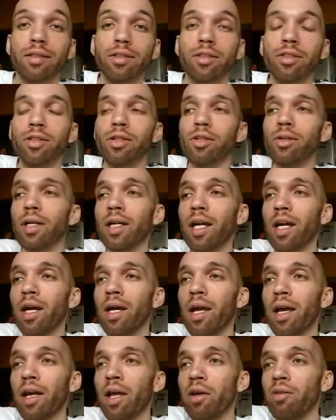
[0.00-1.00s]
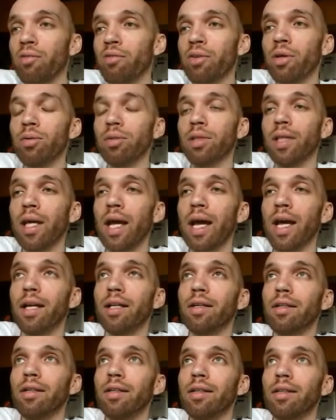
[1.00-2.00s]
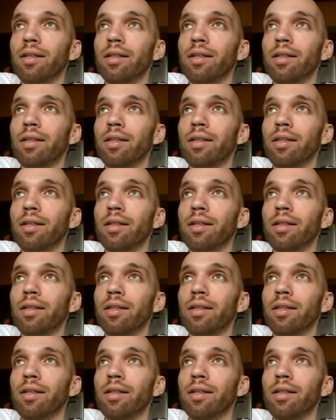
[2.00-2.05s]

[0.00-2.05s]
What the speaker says: And I felt that